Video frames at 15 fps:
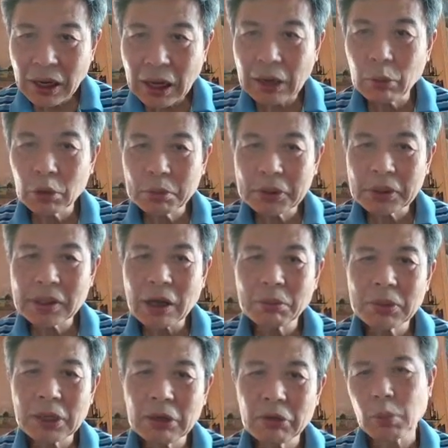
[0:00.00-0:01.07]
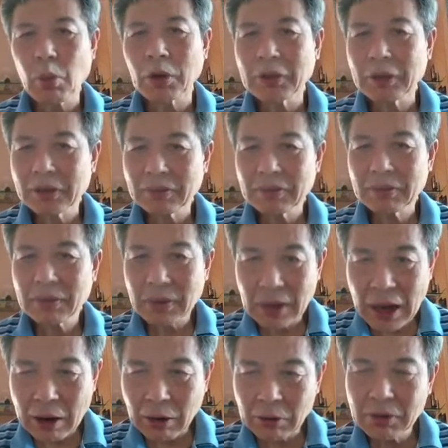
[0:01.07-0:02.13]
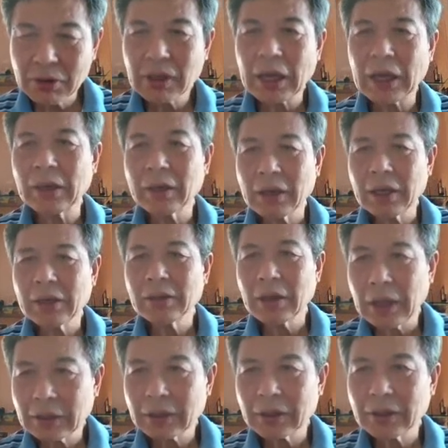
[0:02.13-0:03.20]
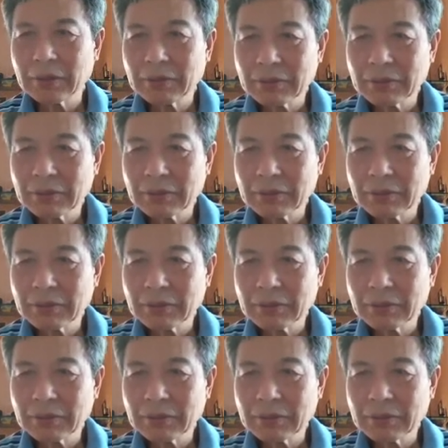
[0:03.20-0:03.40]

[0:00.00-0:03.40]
I will be doubly rewarded, now and again later.